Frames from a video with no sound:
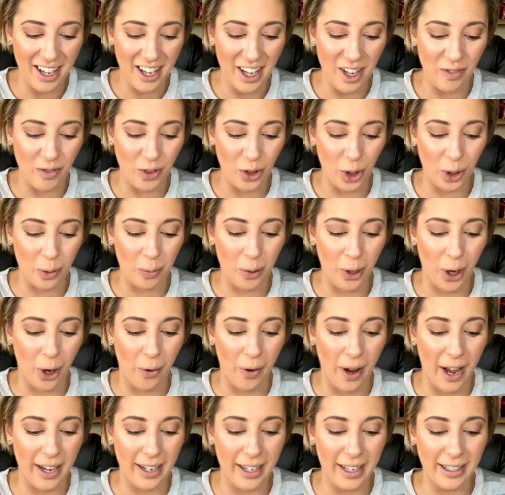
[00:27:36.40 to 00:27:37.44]
If you're a pro
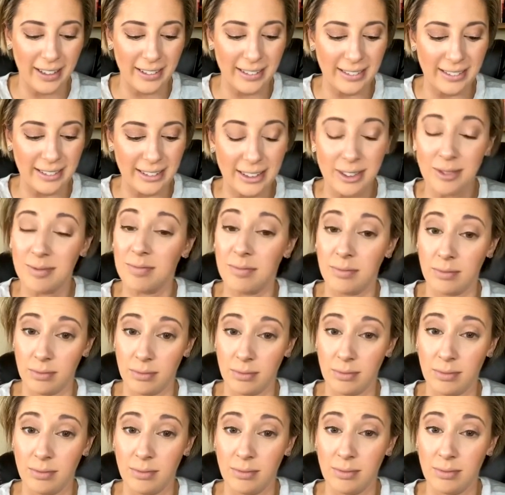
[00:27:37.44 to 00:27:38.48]
at it,
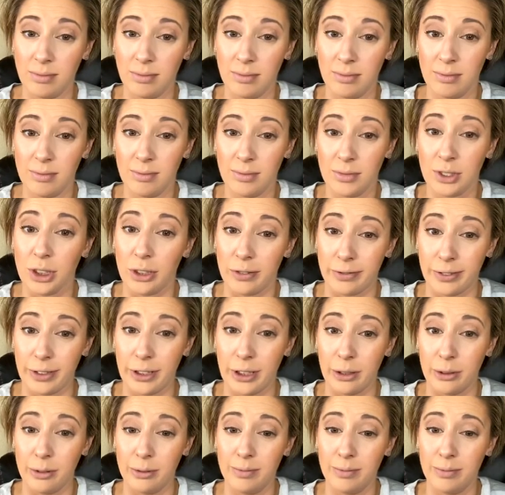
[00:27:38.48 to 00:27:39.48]
good for you.